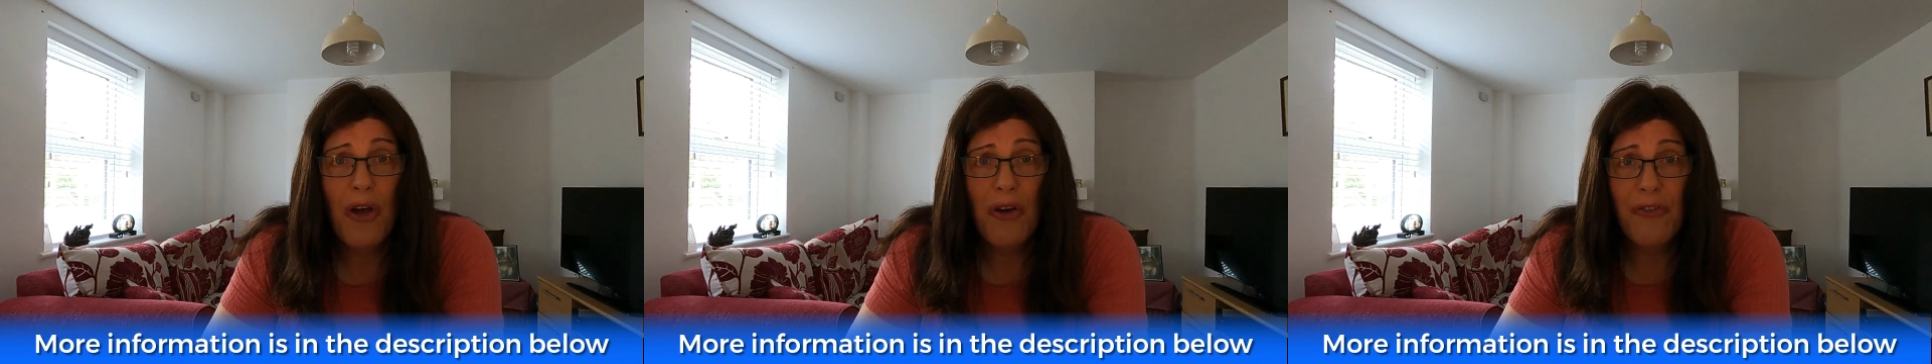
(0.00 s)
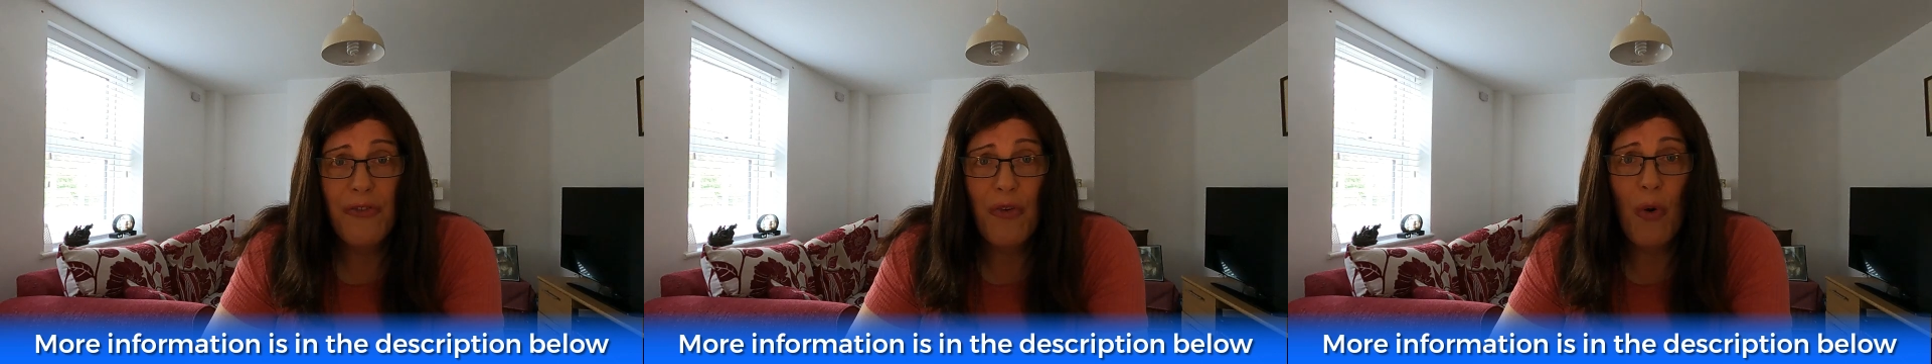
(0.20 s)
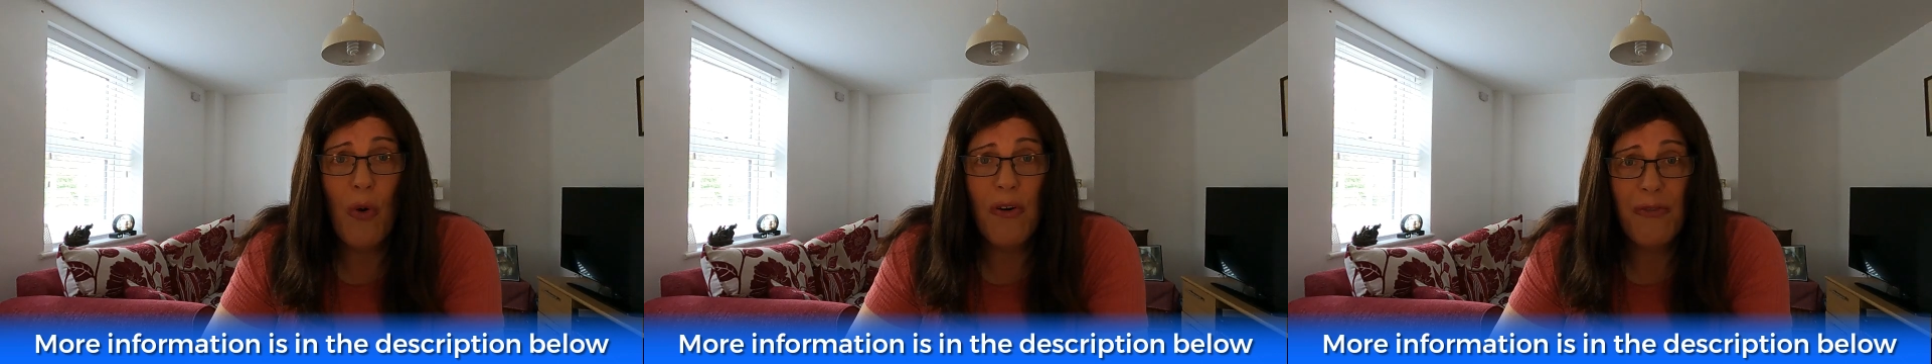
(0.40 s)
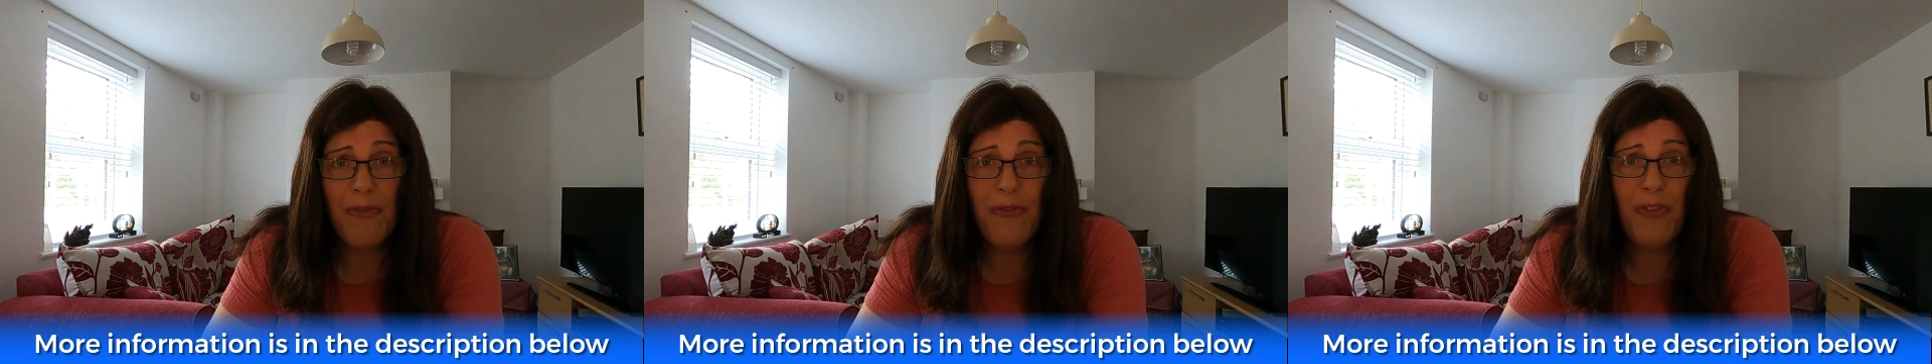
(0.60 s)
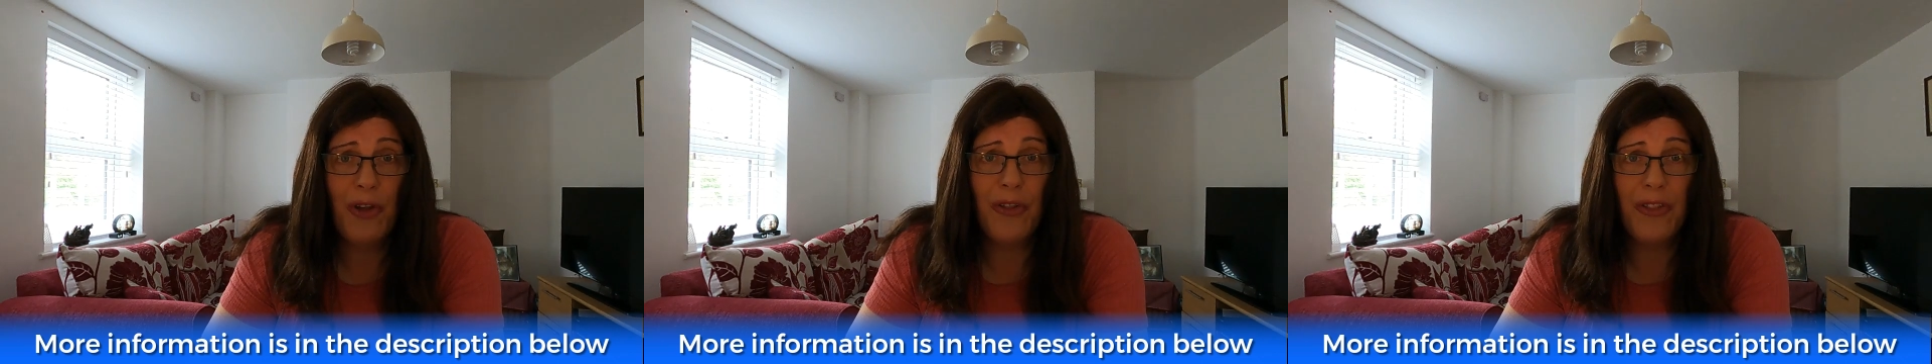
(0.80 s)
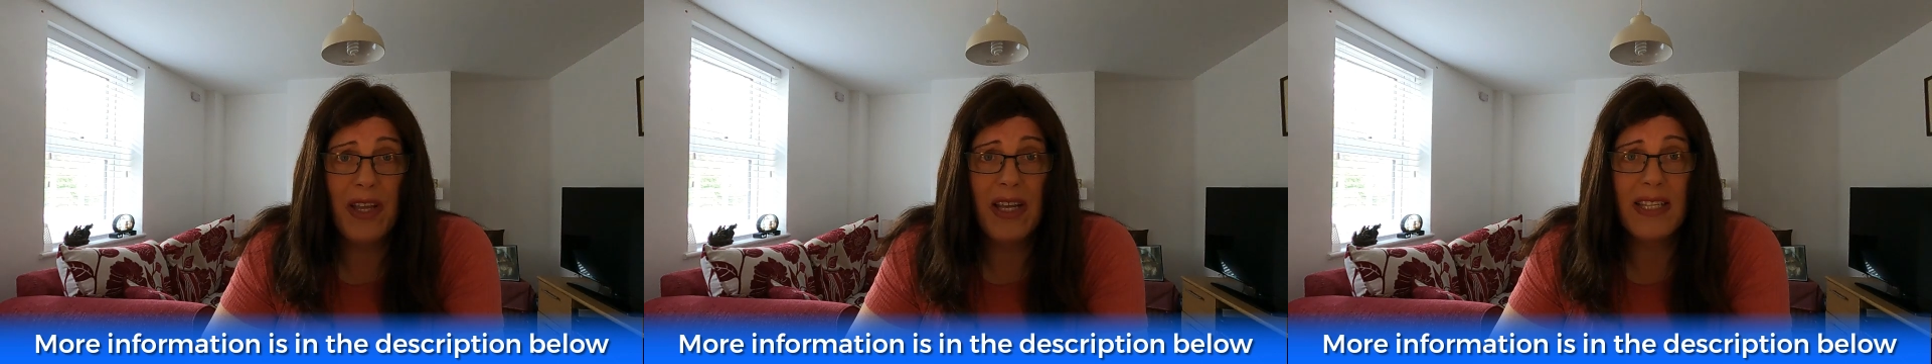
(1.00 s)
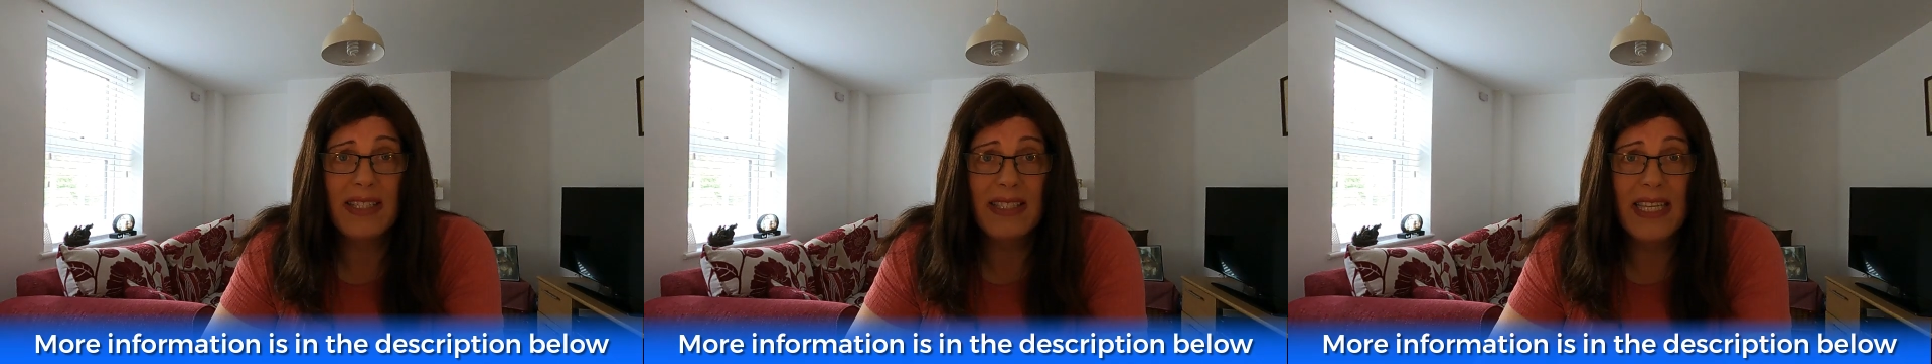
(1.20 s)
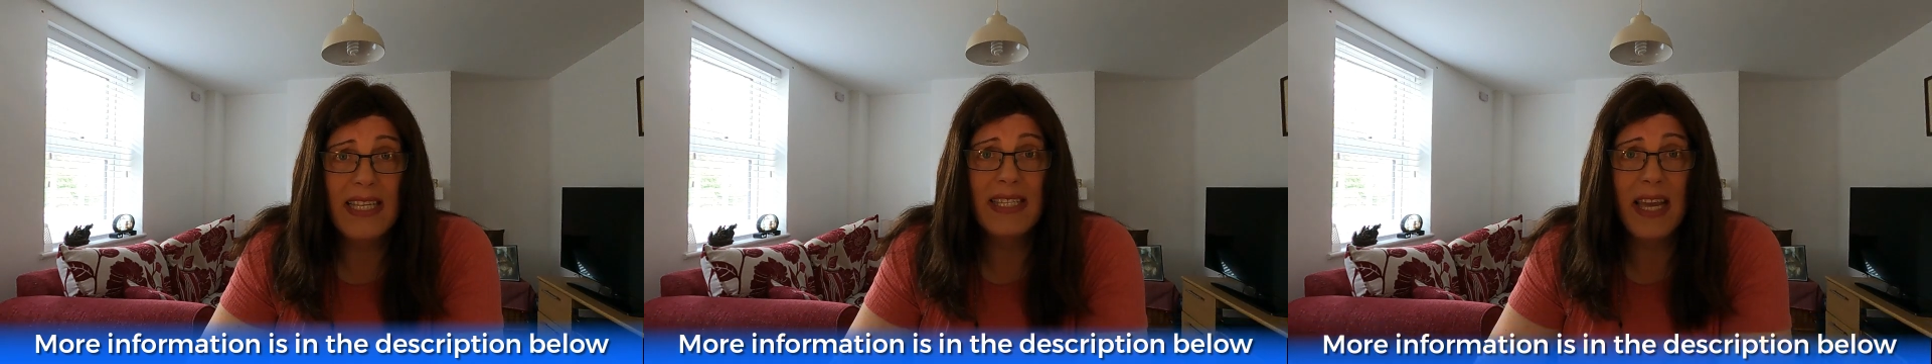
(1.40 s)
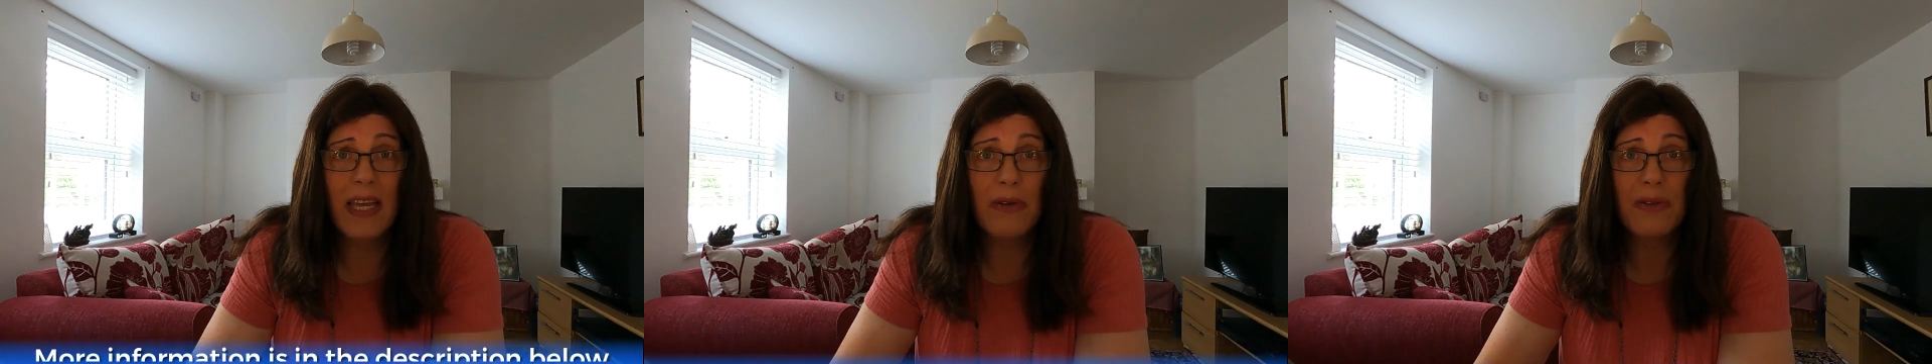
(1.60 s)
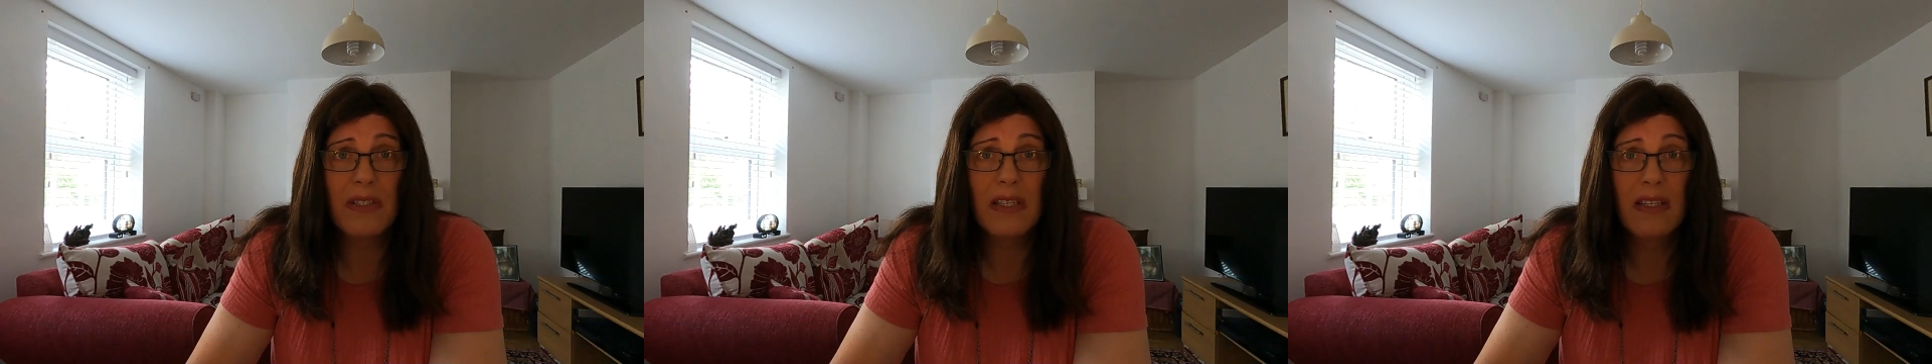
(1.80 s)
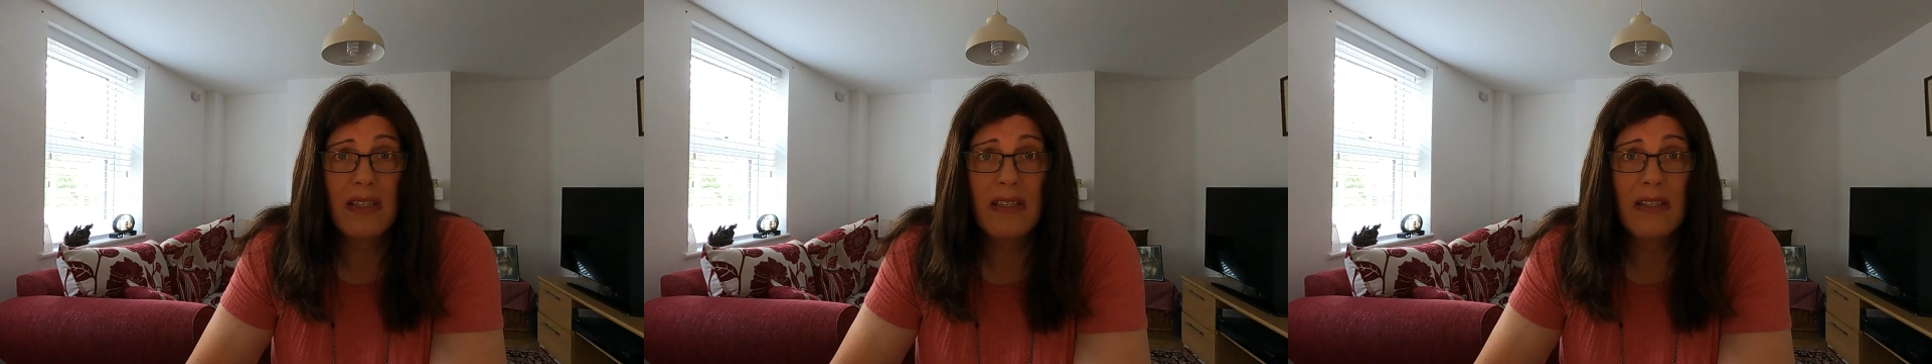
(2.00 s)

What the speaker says: for further details,